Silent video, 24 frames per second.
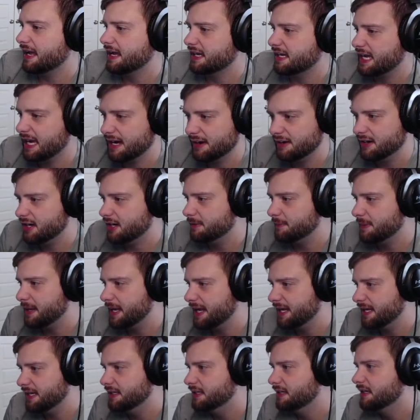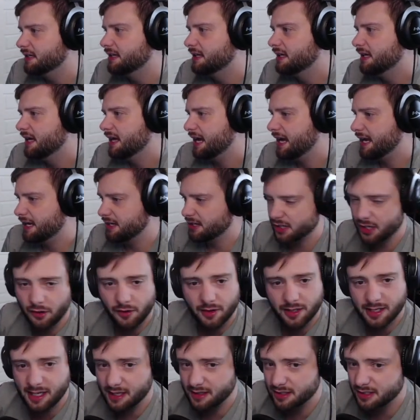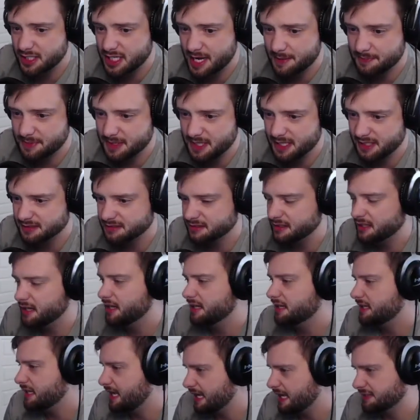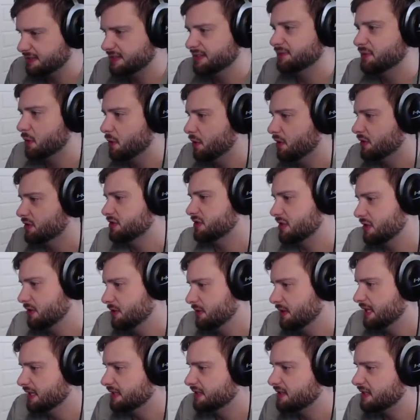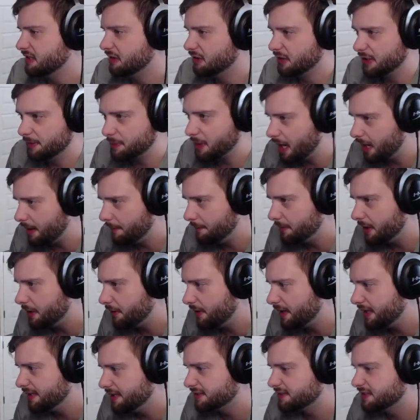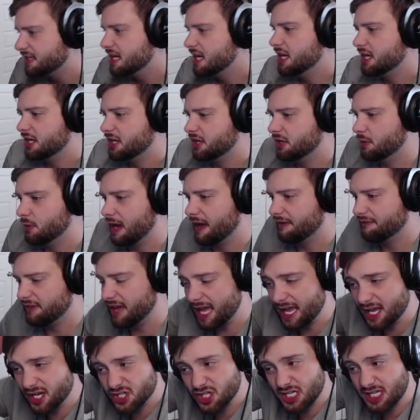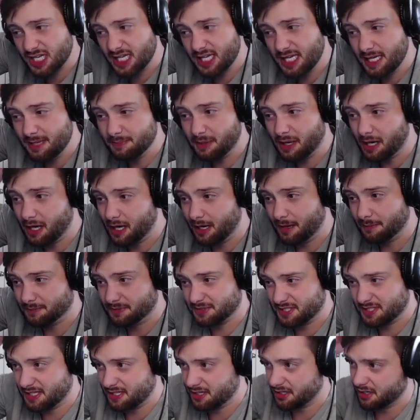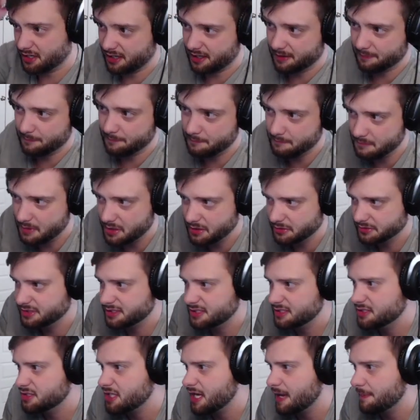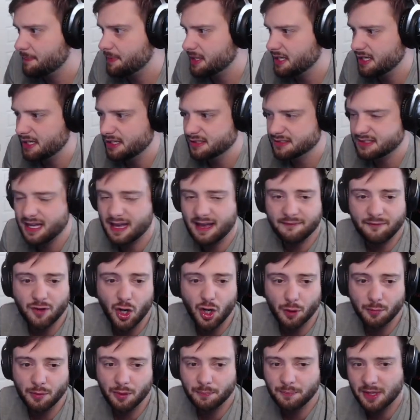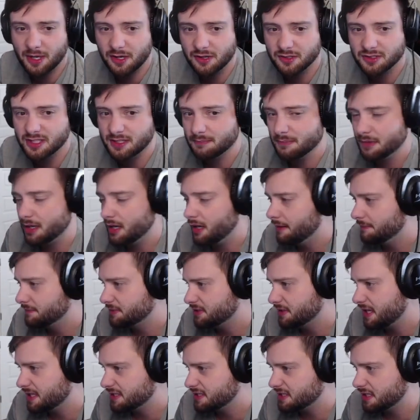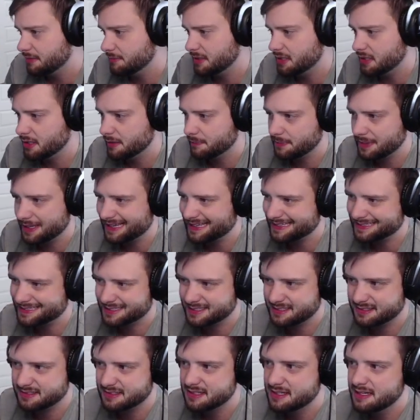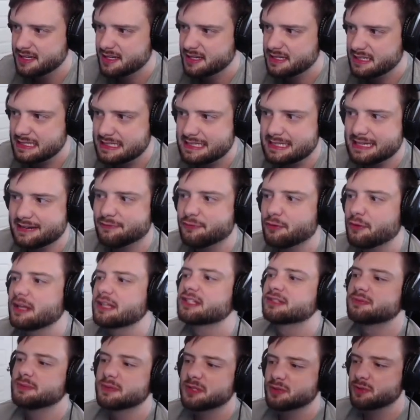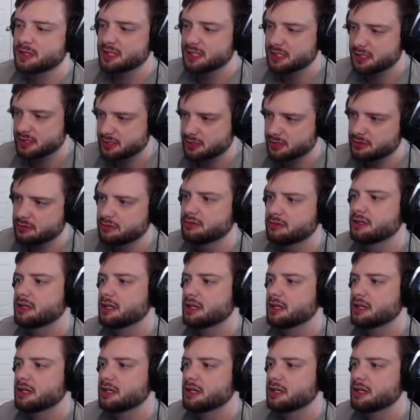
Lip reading: carrier main and you're going down the Japanese line, yes, of course, do this. The only problem, though, is you have HE bombs here, and most of the Japanese have armor-piercing bombs. So that's going to be your biggest difference between the two.